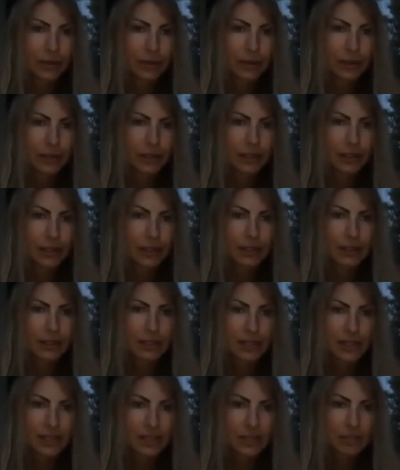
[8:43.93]
in
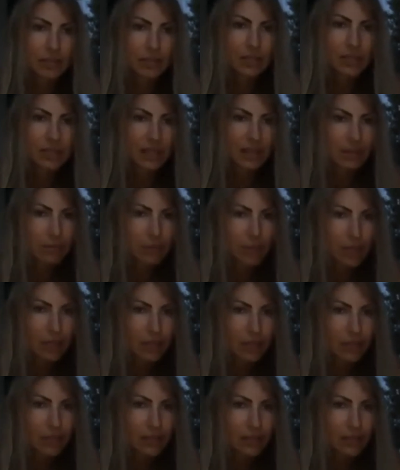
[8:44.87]
contentment and
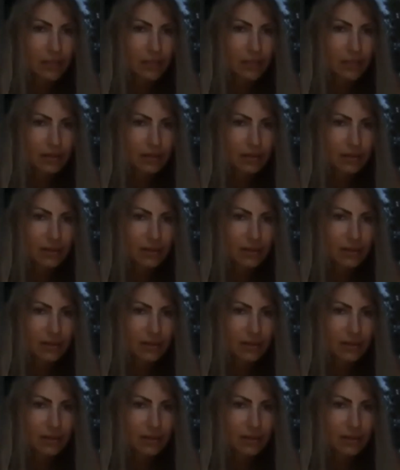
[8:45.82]
abundance,